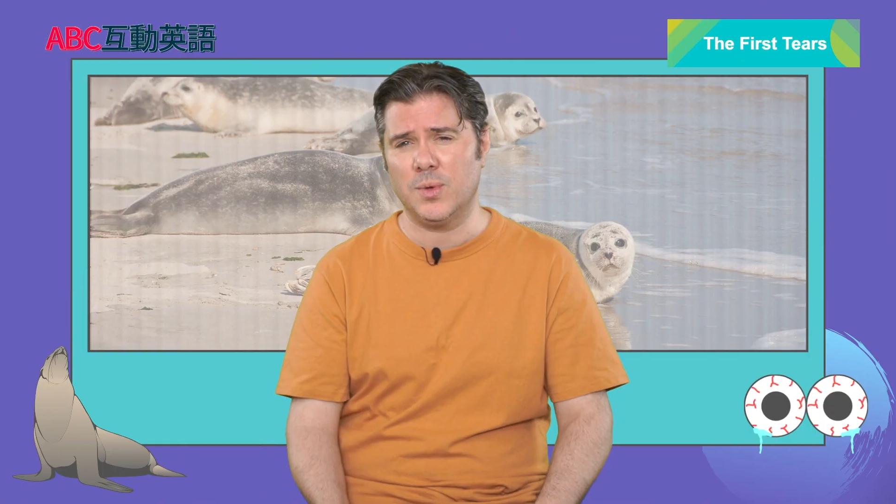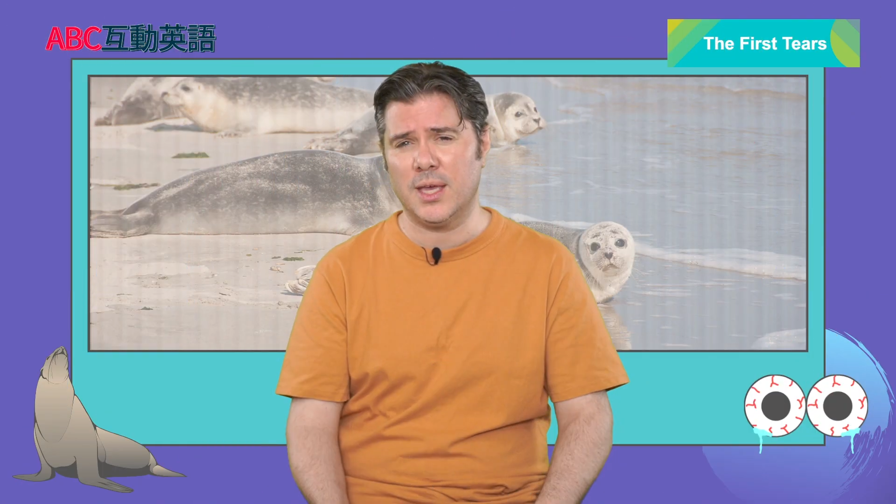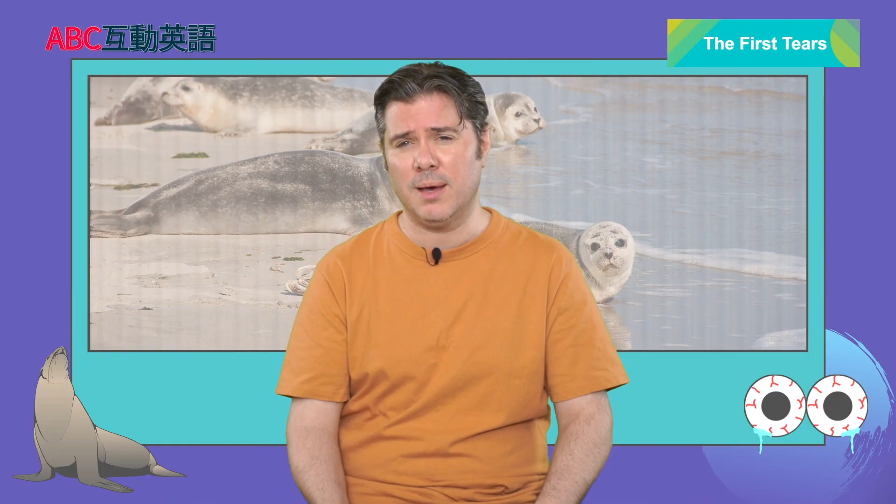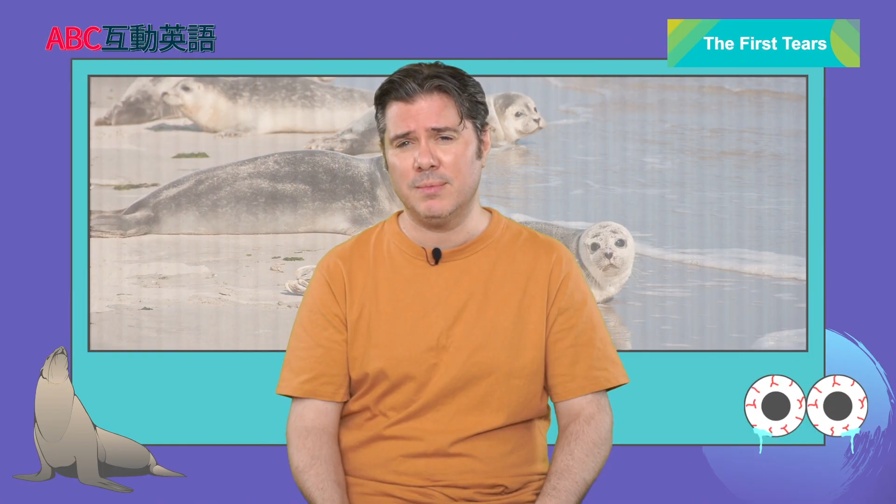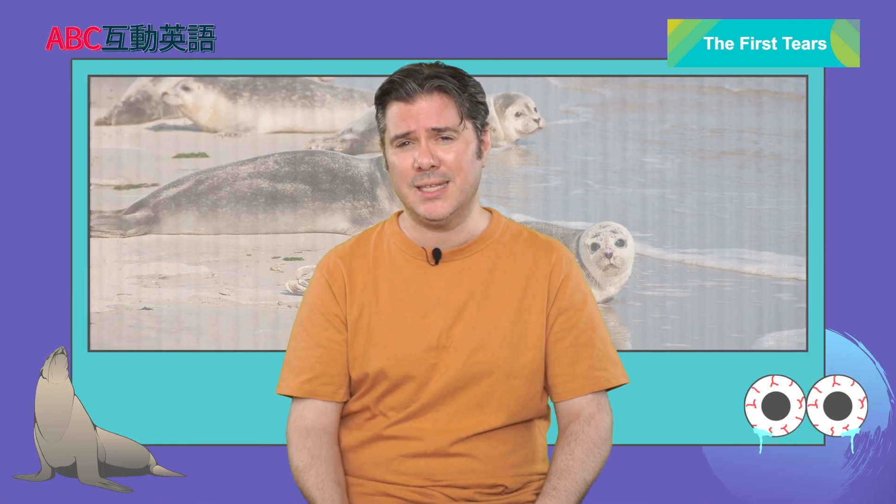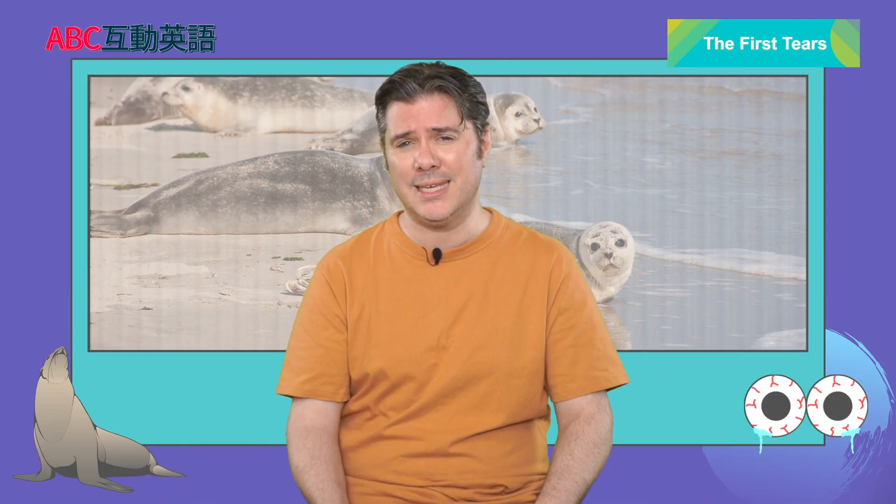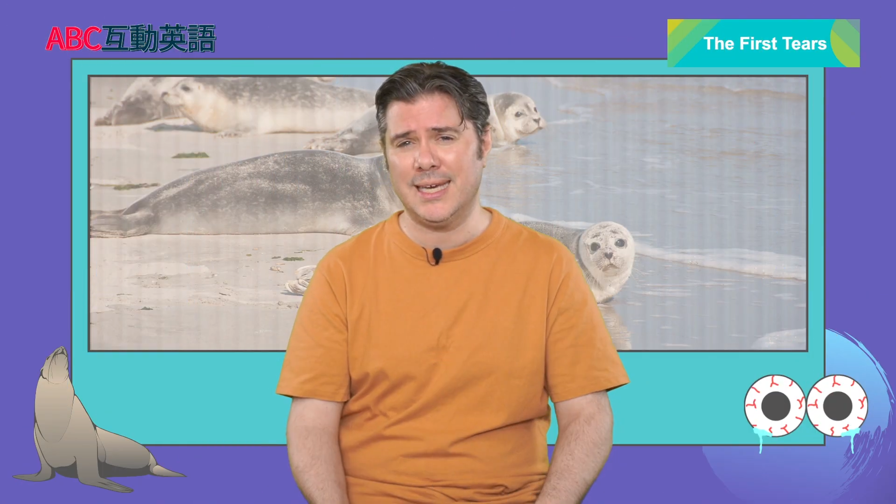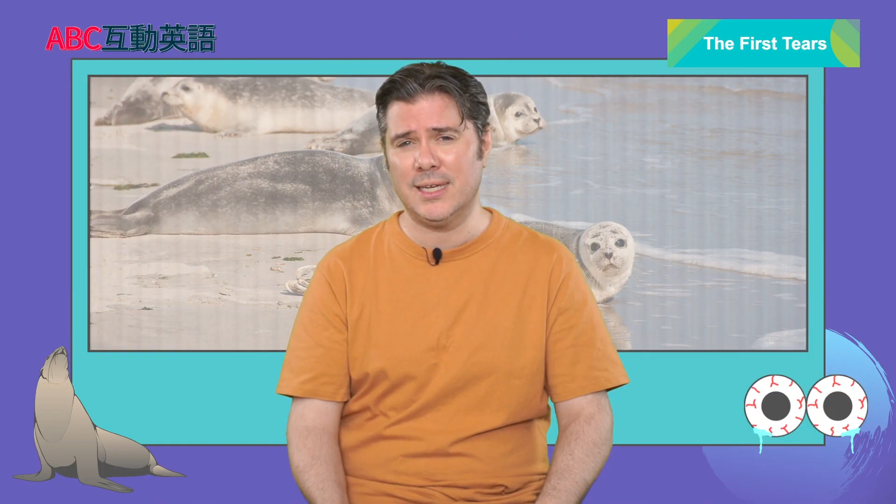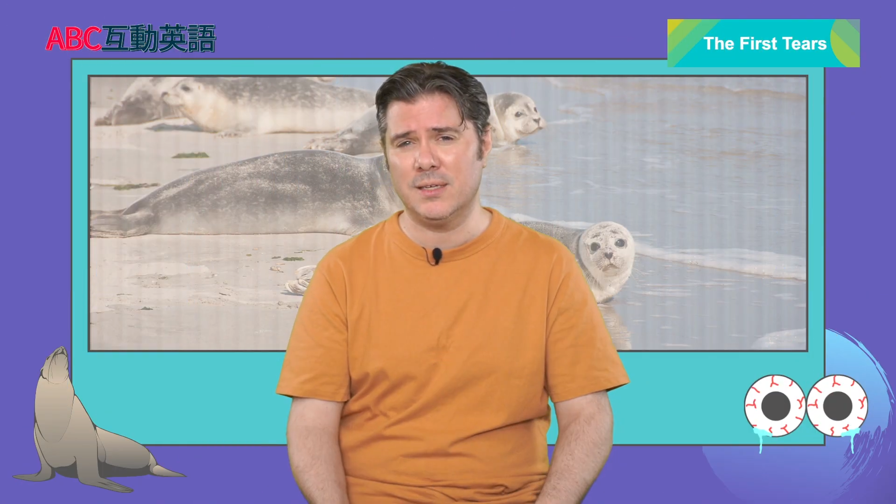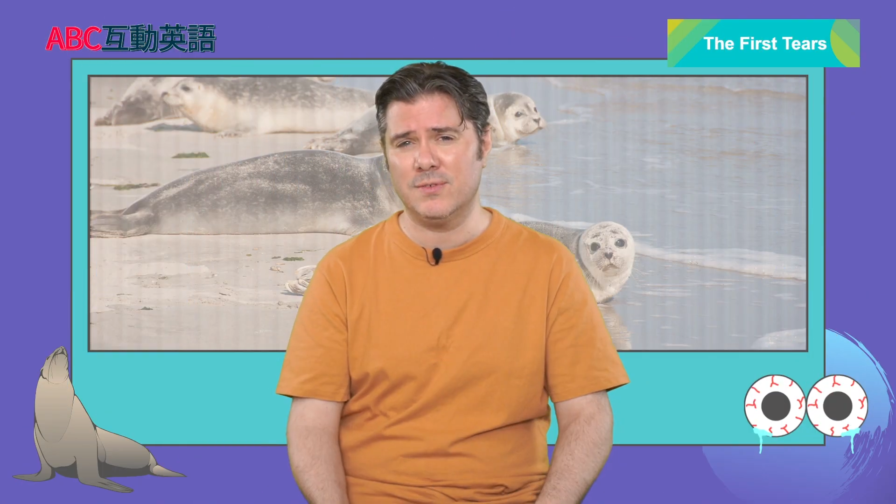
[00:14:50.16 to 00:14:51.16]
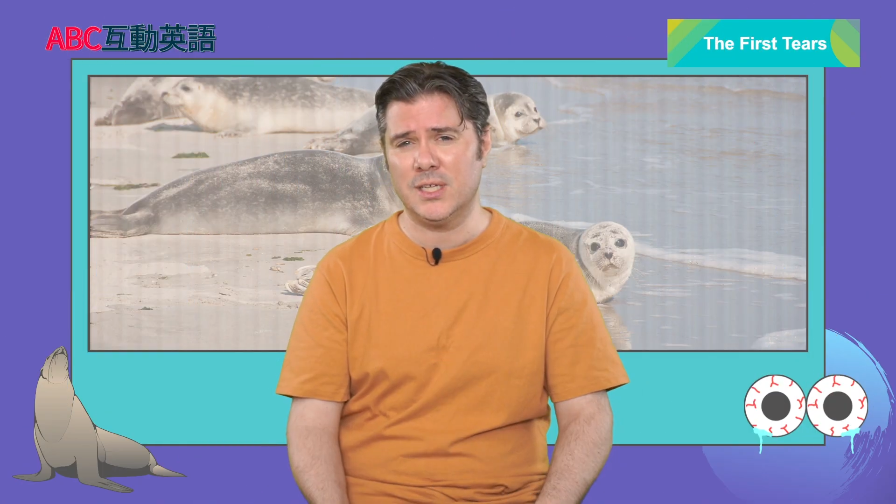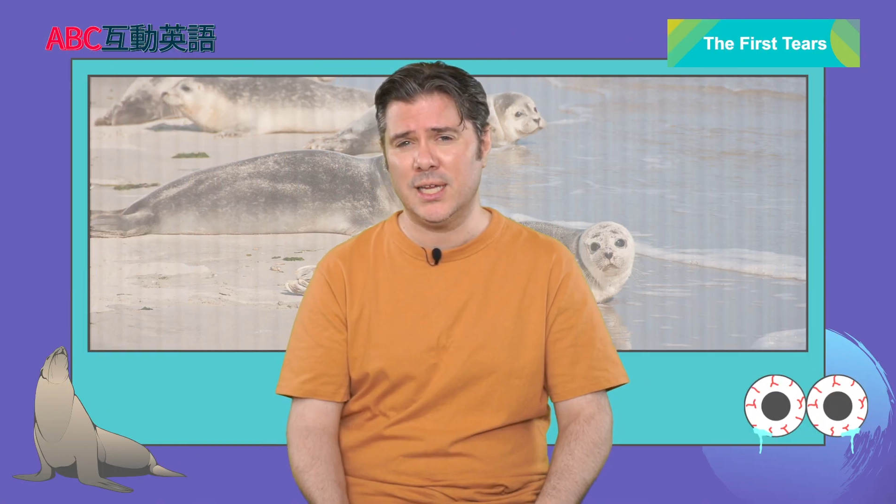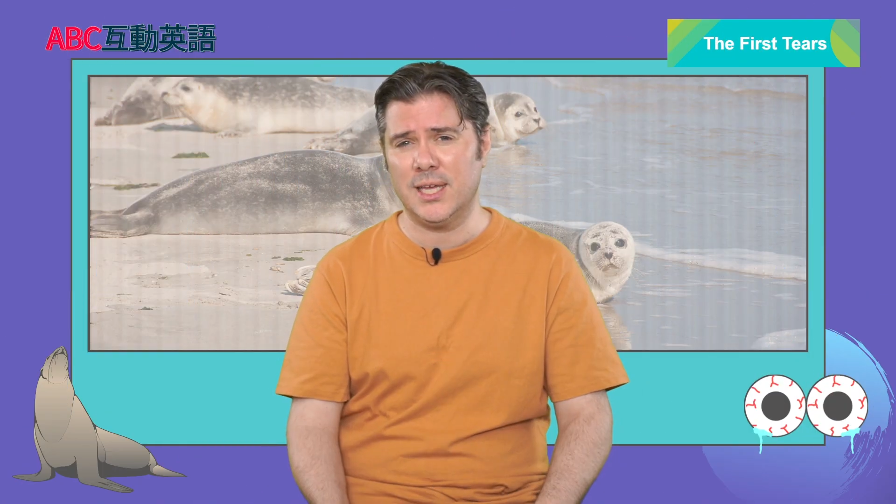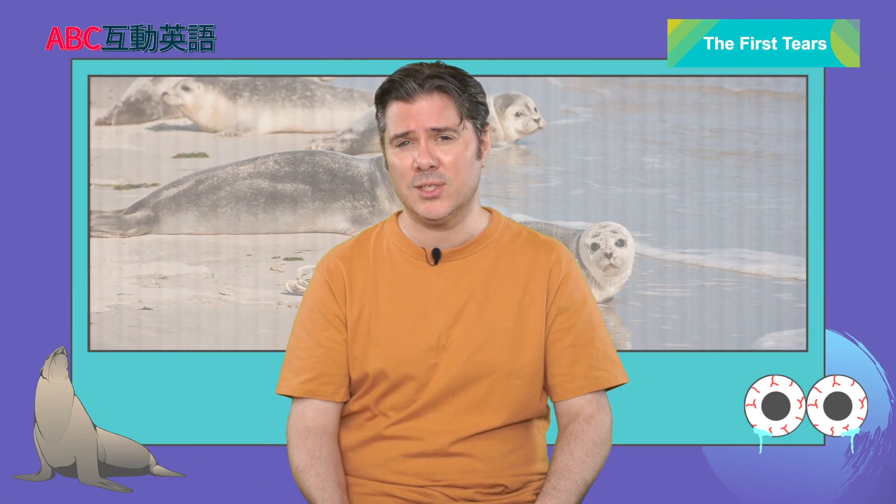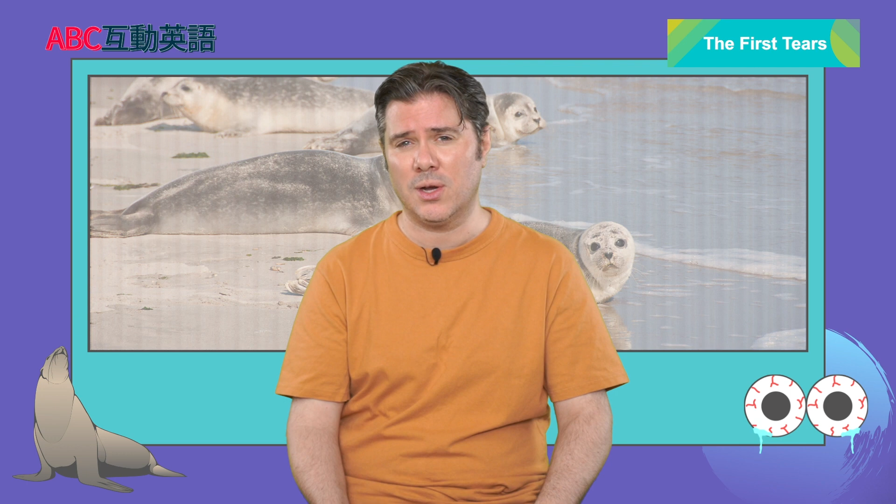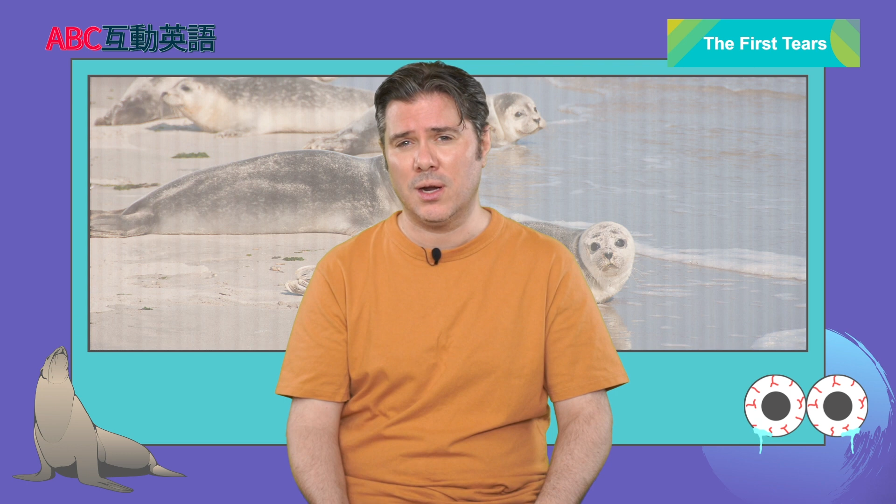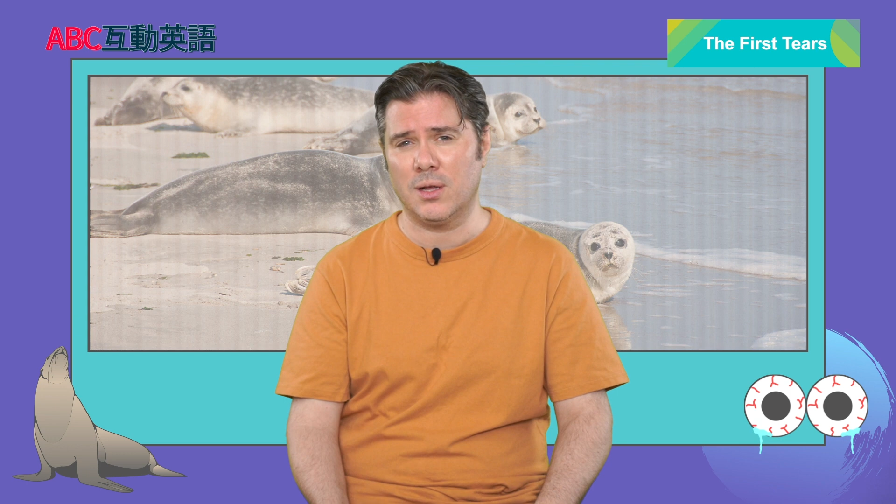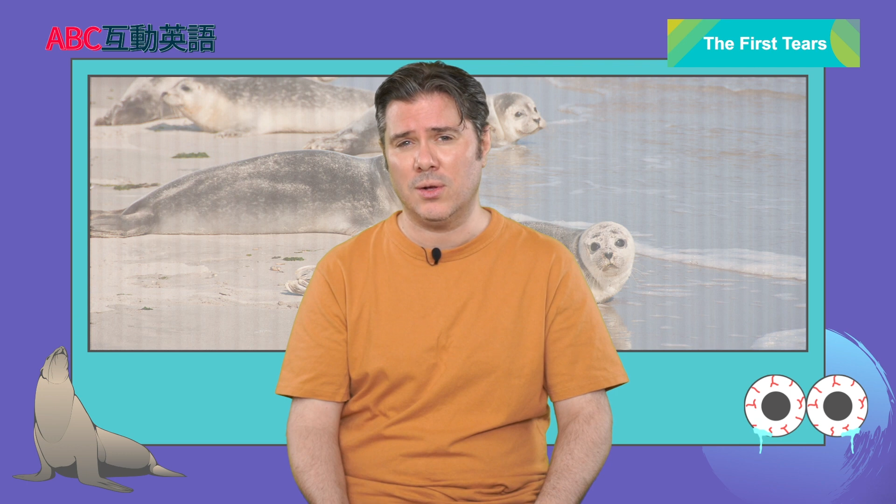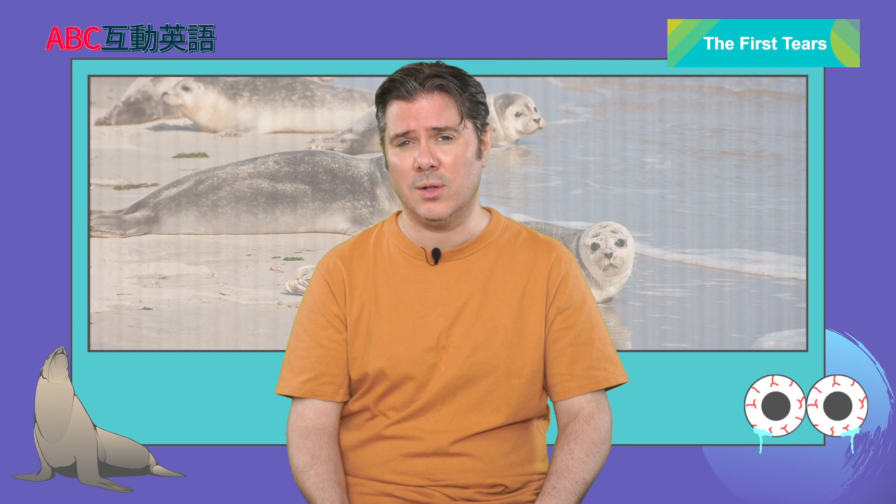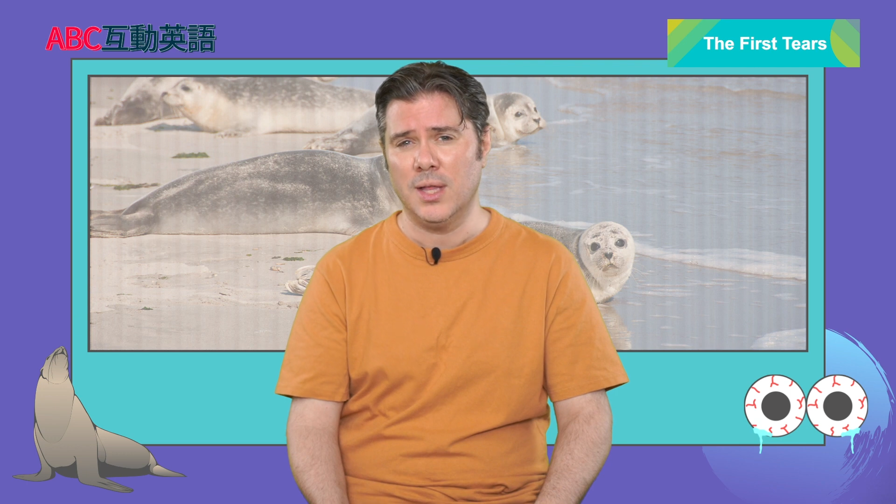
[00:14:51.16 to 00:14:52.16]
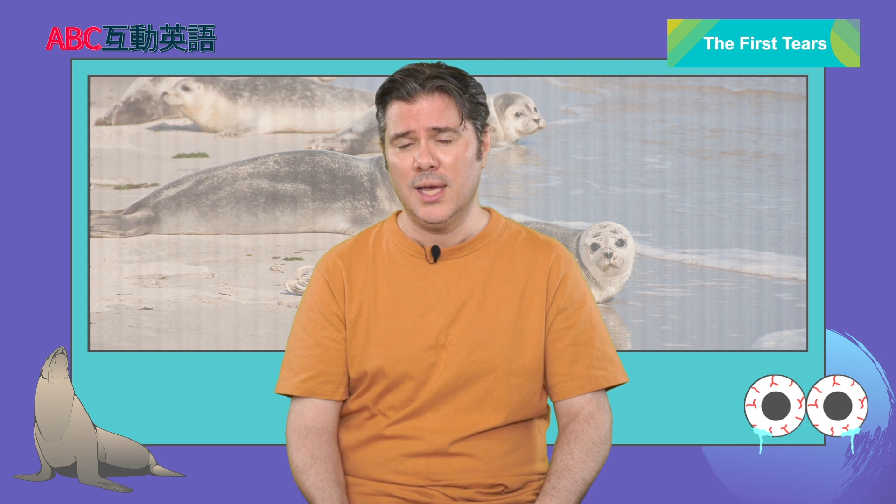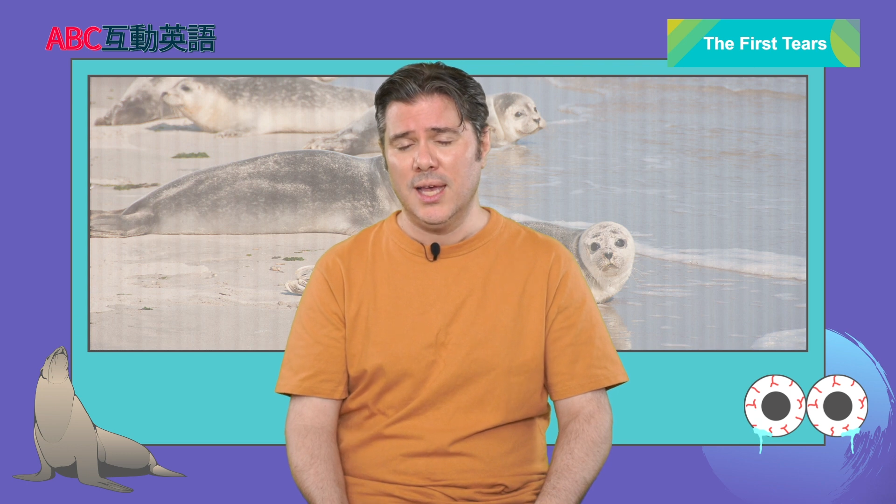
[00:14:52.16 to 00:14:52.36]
we come to the end of today's article.